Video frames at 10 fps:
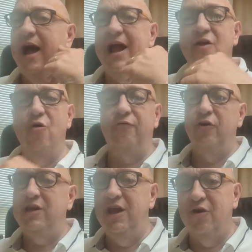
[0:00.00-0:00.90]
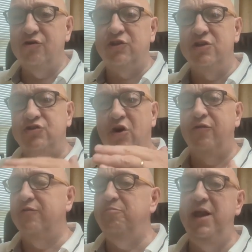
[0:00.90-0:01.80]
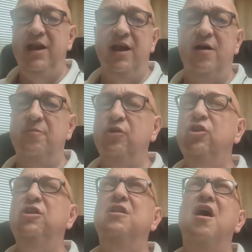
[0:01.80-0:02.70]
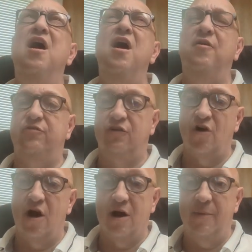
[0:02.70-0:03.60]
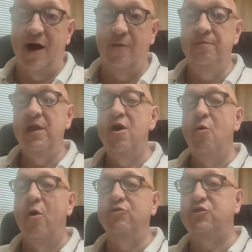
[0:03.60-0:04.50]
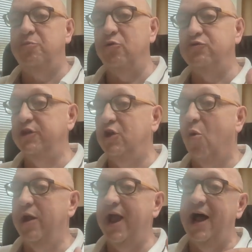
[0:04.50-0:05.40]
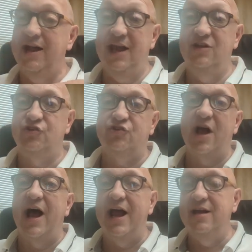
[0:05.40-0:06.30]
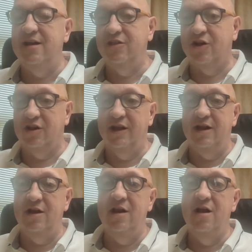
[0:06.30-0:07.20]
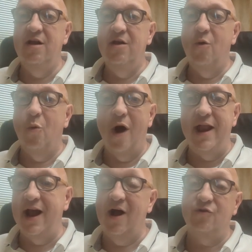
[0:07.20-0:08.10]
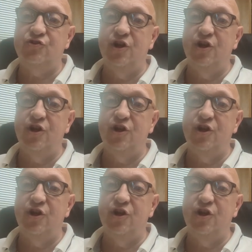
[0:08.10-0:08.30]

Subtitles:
I know for years, conservative media loved to talk about what was supposedly going on inside the Clinton White House.